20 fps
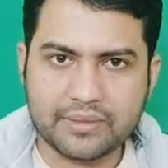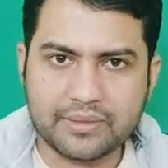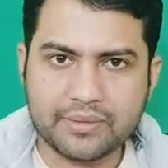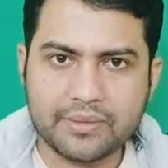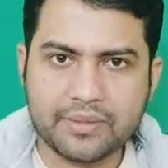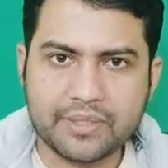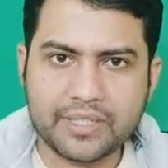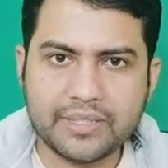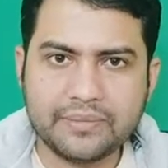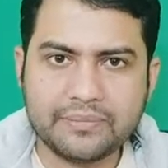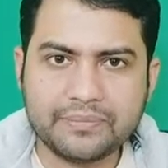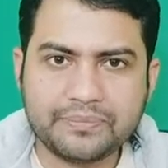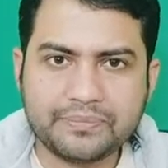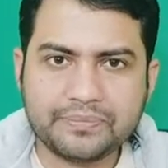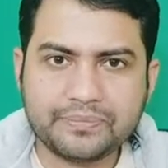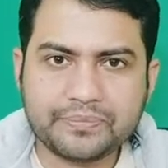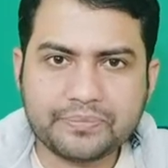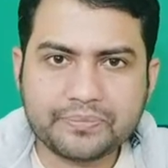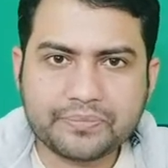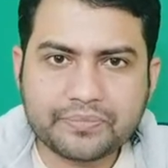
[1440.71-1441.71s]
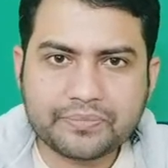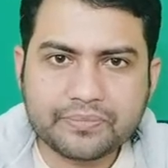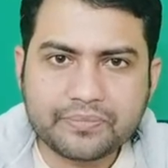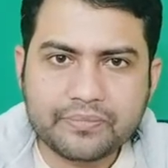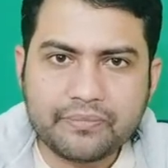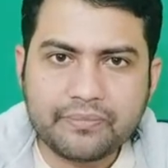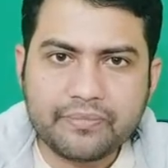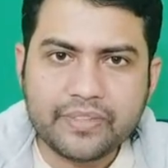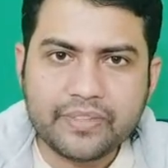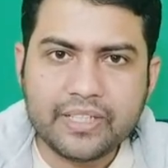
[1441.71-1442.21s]
Okay.
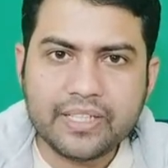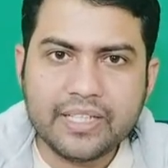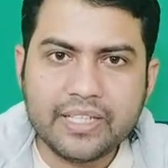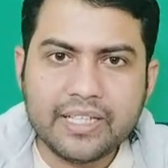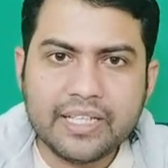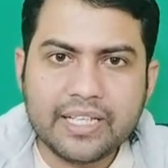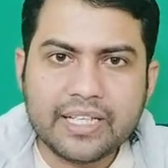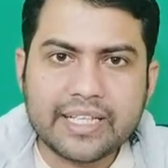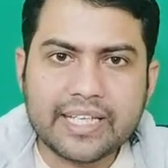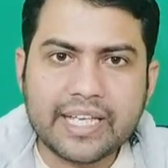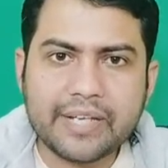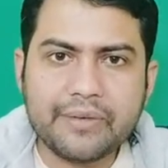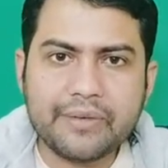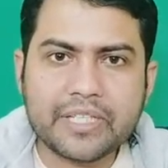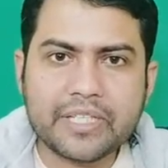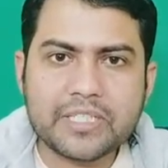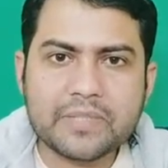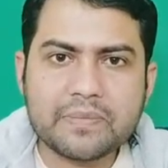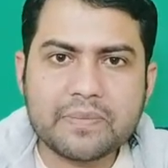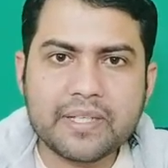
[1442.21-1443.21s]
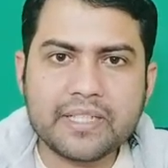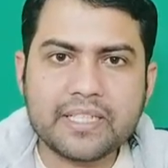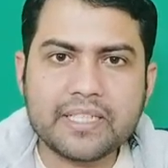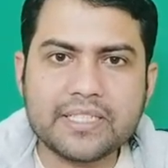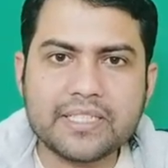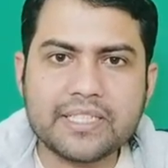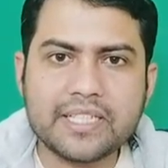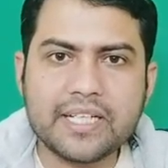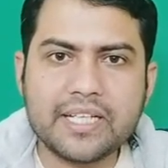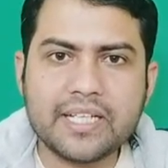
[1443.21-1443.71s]
Can we expect
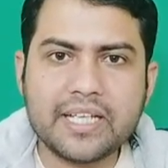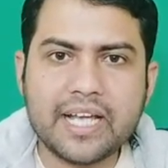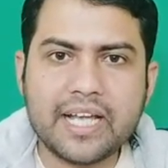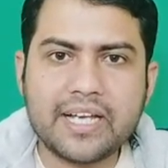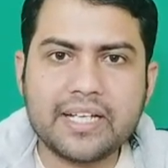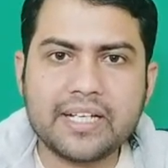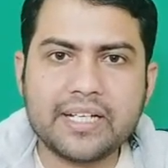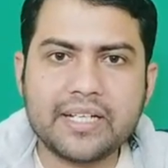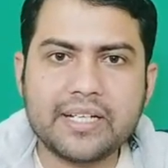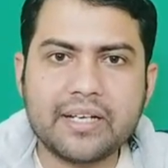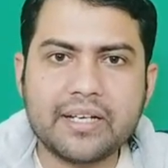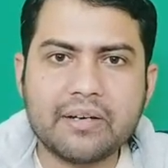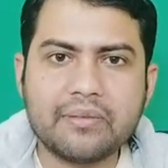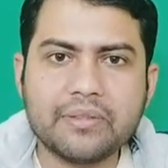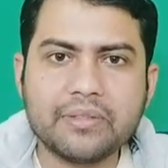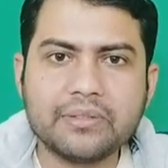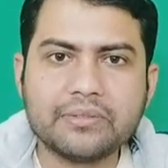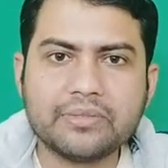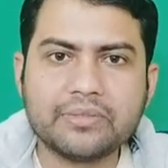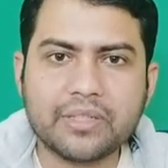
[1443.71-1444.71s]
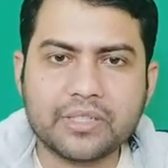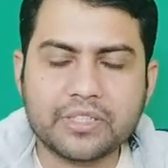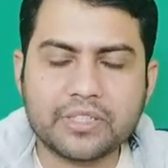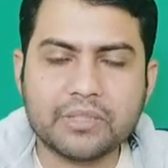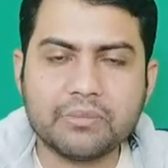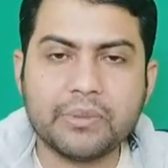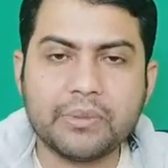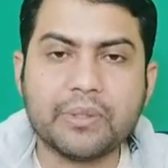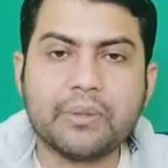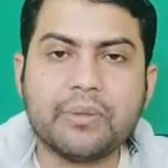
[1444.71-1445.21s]
GD and interview for
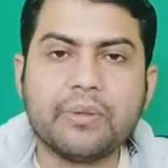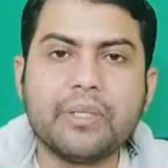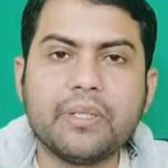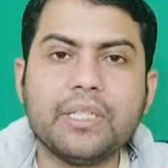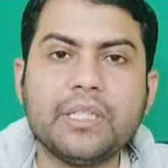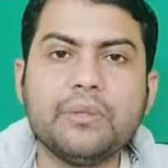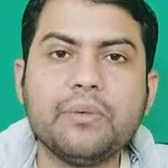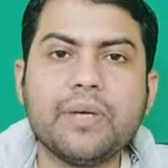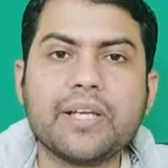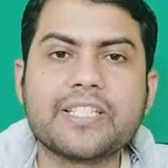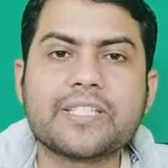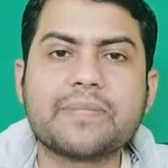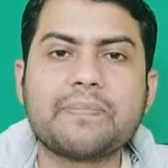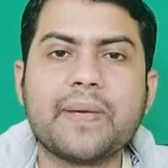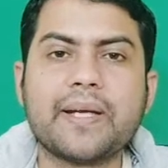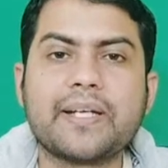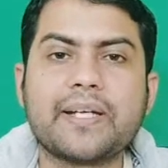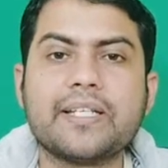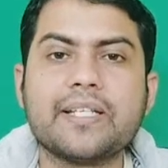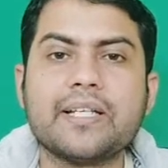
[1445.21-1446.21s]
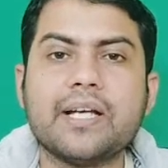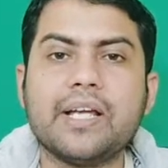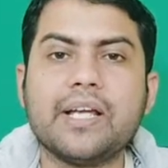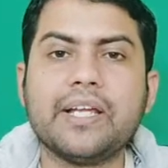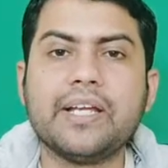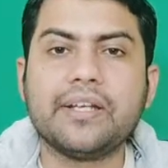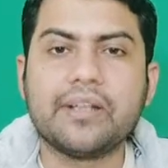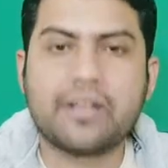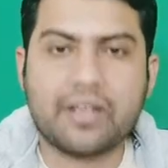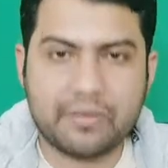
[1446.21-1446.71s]
CBO? You expect
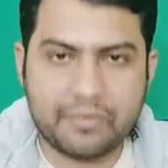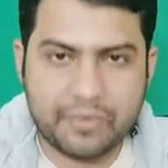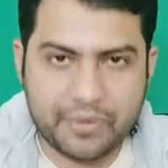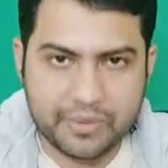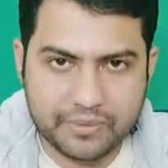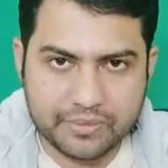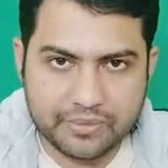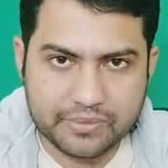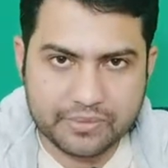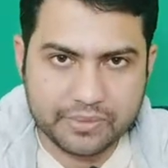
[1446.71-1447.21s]
interview.